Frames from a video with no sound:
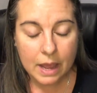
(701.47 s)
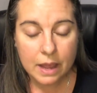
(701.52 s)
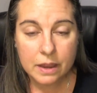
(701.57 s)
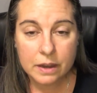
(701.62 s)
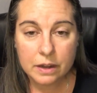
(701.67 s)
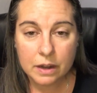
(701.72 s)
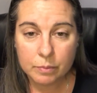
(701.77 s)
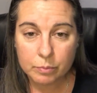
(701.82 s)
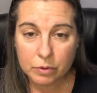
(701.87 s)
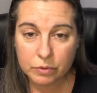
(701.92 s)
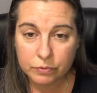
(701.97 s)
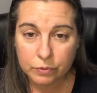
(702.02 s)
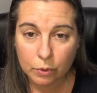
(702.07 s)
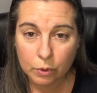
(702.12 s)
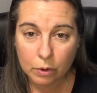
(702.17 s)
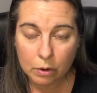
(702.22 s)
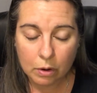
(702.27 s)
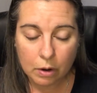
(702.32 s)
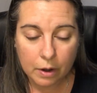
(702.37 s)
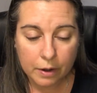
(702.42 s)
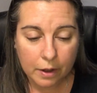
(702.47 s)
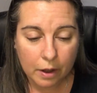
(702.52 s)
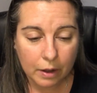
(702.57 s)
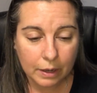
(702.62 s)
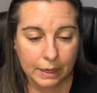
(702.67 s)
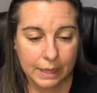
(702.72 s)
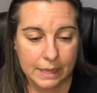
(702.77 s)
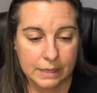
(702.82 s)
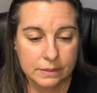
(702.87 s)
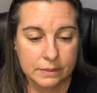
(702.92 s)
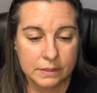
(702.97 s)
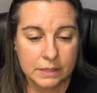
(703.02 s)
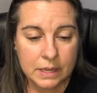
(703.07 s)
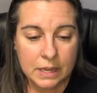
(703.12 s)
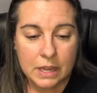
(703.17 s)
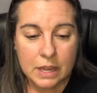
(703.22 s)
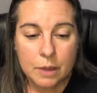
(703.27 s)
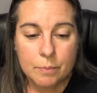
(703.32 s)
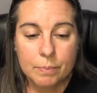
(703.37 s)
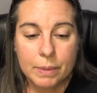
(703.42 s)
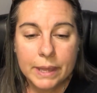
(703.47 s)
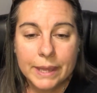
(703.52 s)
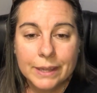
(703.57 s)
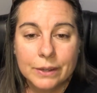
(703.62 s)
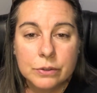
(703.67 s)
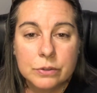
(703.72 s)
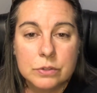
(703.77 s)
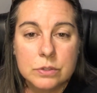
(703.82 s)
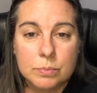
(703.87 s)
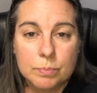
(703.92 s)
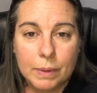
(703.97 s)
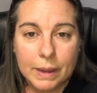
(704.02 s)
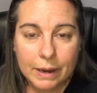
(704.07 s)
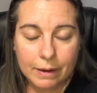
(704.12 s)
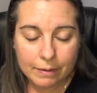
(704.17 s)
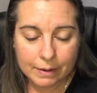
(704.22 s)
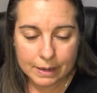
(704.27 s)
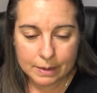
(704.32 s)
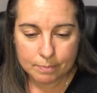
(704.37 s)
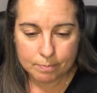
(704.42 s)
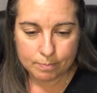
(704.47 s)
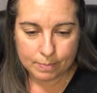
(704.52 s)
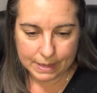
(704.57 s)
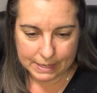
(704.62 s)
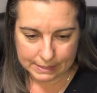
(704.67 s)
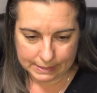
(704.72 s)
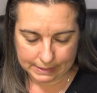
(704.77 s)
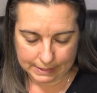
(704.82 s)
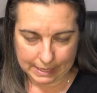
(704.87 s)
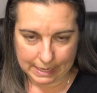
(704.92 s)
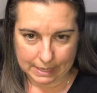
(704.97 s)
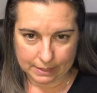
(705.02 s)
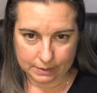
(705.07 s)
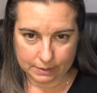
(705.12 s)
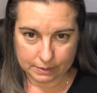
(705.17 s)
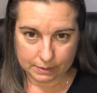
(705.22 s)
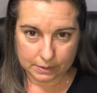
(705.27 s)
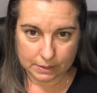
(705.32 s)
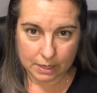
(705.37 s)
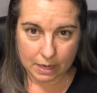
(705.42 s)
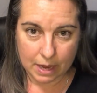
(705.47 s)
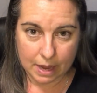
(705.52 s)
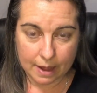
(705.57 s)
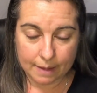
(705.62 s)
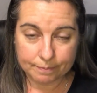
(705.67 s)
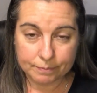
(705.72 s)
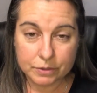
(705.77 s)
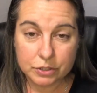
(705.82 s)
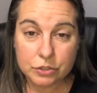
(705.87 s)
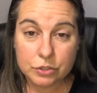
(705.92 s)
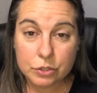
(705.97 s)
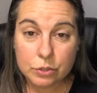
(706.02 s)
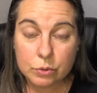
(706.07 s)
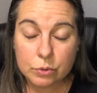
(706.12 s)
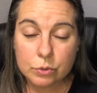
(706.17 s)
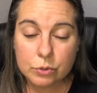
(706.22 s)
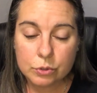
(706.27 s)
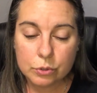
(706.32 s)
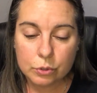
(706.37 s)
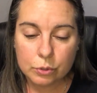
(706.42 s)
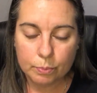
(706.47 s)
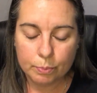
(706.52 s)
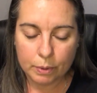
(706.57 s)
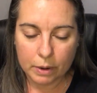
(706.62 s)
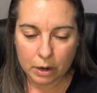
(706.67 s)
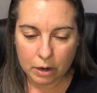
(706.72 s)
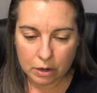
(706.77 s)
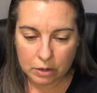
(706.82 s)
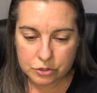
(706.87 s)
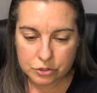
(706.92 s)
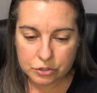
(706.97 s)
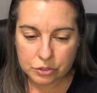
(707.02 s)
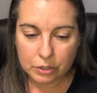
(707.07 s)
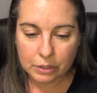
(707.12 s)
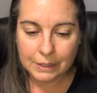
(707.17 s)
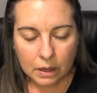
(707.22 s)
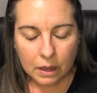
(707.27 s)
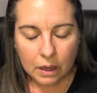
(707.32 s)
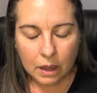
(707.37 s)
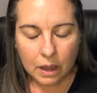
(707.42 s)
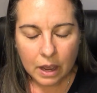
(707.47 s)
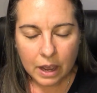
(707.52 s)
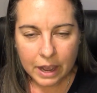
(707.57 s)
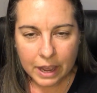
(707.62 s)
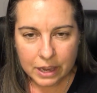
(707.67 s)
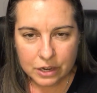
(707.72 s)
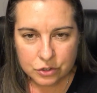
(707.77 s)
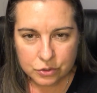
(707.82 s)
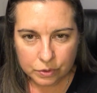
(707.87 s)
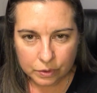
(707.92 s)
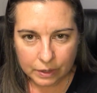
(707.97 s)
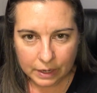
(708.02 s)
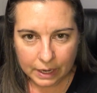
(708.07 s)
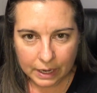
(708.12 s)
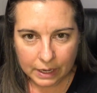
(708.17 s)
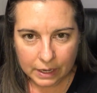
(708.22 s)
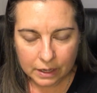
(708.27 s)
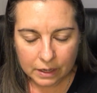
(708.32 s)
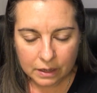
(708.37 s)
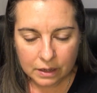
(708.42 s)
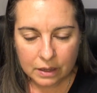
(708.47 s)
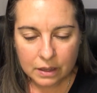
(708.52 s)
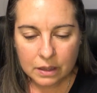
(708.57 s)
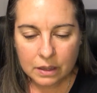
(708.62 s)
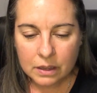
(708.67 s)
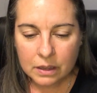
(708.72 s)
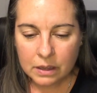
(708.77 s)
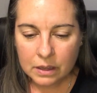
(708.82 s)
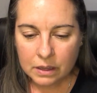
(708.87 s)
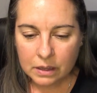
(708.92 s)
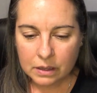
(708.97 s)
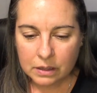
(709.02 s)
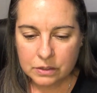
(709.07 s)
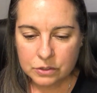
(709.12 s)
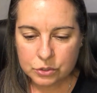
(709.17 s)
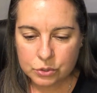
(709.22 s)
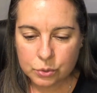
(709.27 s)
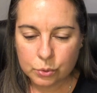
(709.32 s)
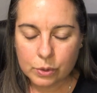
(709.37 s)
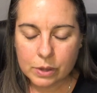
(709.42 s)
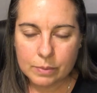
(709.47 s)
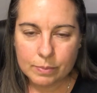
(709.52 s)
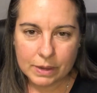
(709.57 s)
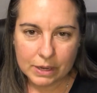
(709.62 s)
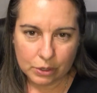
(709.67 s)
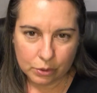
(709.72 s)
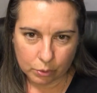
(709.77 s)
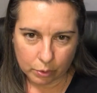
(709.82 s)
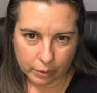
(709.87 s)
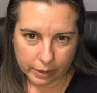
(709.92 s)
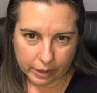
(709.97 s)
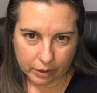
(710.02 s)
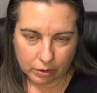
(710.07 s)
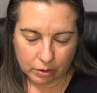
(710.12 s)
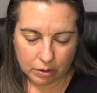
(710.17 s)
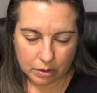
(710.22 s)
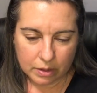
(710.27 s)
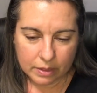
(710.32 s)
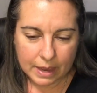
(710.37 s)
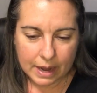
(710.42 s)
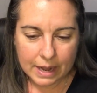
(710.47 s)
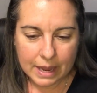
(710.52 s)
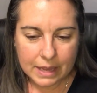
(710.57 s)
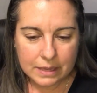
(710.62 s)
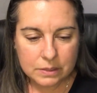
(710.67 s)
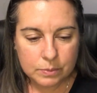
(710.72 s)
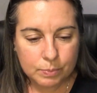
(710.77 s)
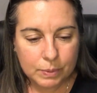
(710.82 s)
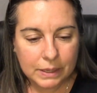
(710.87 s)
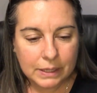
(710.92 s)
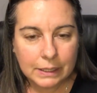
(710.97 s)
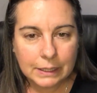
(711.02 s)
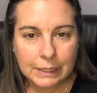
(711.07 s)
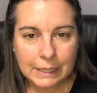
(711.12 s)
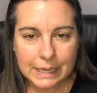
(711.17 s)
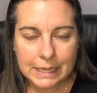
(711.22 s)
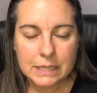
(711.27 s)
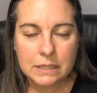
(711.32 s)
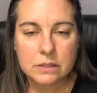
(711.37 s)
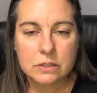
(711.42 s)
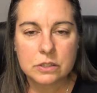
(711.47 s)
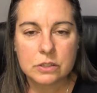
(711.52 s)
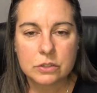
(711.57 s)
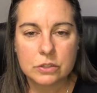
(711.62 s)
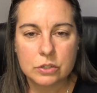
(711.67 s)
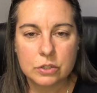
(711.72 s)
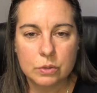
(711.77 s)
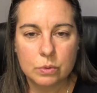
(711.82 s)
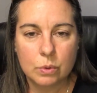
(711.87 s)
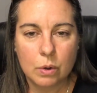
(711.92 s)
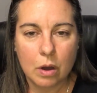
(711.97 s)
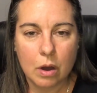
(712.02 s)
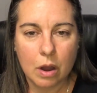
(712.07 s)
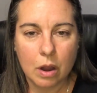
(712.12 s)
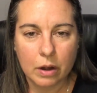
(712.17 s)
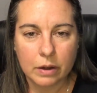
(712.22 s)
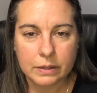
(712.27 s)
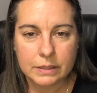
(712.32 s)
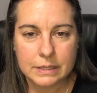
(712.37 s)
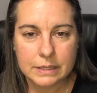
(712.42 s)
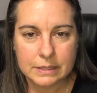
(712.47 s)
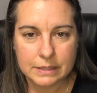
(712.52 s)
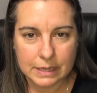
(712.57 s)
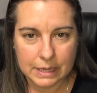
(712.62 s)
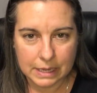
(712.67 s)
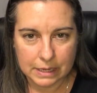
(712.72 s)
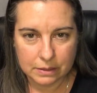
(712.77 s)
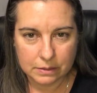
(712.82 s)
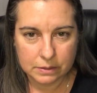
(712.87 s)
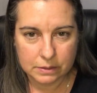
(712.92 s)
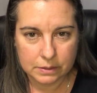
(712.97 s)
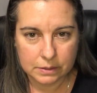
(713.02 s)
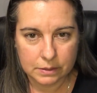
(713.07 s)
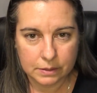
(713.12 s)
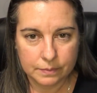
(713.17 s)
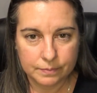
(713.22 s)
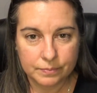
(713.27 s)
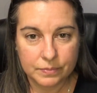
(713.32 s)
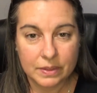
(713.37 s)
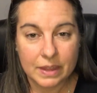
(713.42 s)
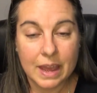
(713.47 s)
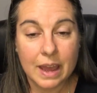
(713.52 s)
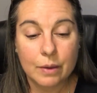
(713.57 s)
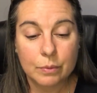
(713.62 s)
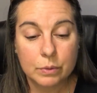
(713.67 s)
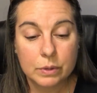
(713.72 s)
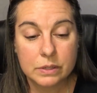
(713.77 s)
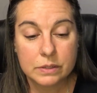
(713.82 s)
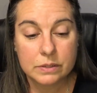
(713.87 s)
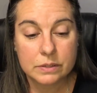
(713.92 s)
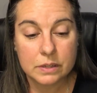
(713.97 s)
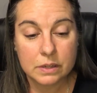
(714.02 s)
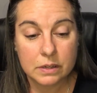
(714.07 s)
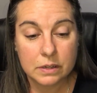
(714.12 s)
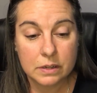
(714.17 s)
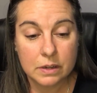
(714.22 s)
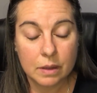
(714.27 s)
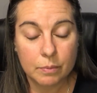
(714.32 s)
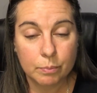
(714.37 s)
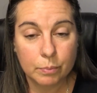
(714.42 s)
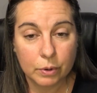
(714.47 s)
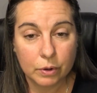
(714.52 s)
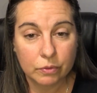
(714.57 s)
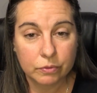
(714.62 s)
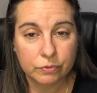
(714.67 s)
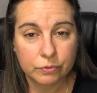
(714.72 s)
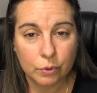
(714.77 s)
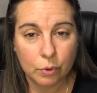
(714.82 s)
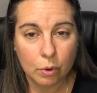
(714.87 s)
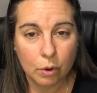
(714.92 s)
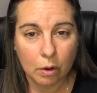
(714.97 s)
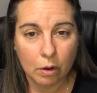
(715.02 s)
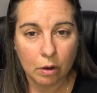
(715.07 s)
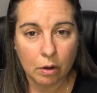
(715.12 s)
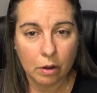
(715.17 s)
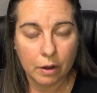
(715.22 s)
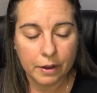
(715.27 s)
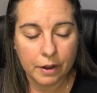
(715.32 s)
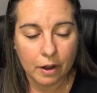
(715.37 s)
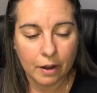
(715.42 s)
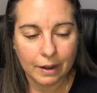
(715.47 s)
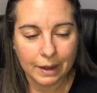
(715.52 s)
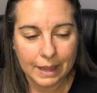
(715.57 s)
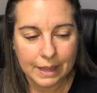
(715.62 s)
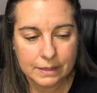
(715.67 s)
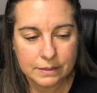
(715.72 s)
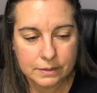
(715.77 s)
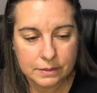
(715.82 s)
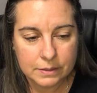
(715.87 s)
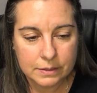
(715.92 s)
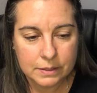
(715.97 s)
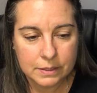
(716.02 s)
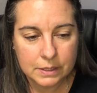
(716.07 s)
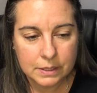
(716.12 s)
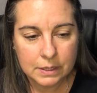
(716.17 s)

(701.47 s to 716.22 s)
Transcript: Number 4 on our list, Pillsbury biscuits. Due to partially hydrogenated soybean oil that has been linked to heart disease. That was number 4 on our list.